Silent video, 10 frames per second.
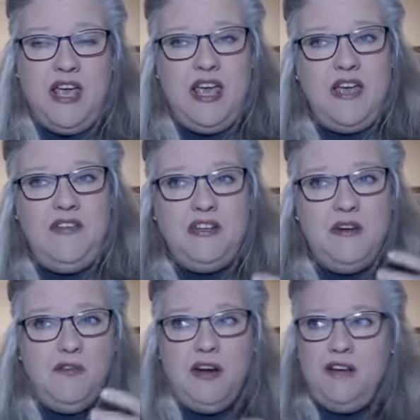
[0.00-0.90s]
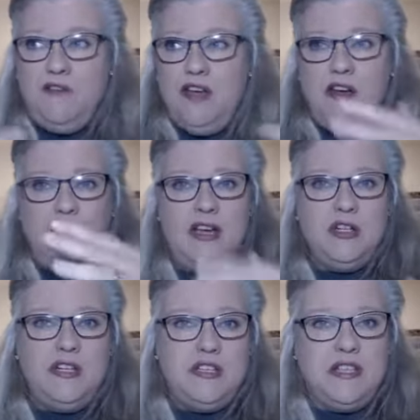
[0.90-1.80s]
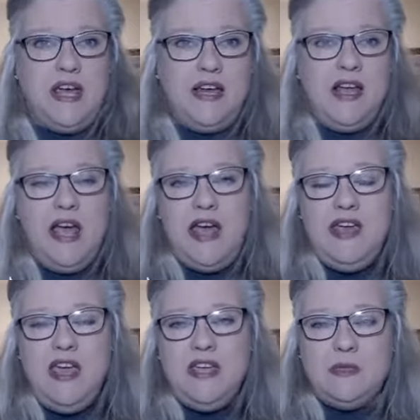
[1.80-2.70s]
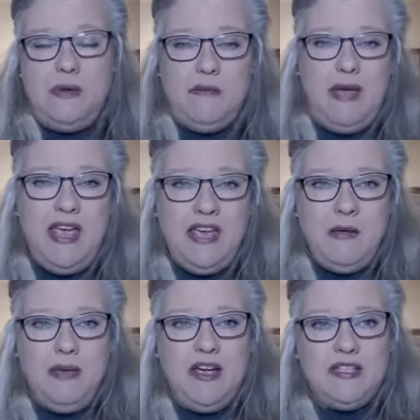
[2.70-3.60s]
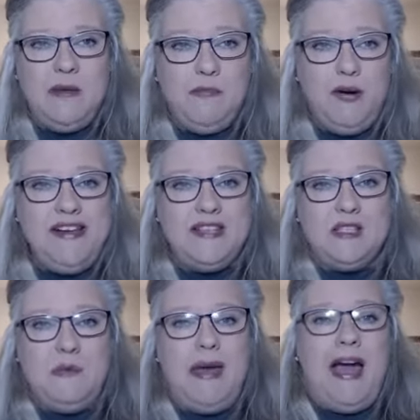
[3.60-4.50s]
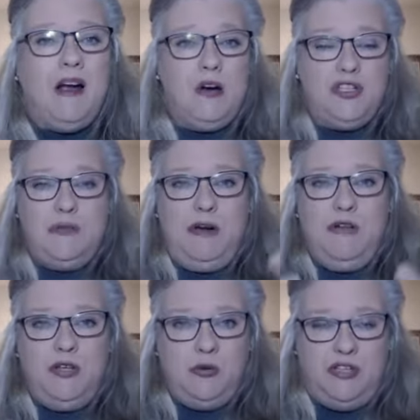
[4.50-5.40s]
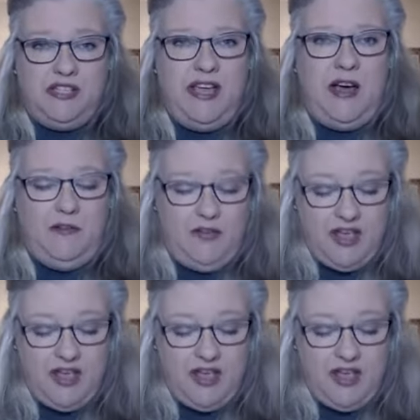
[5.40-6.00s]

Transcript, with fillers: in the different configurations that he has been making because he brings us back our spiritual self,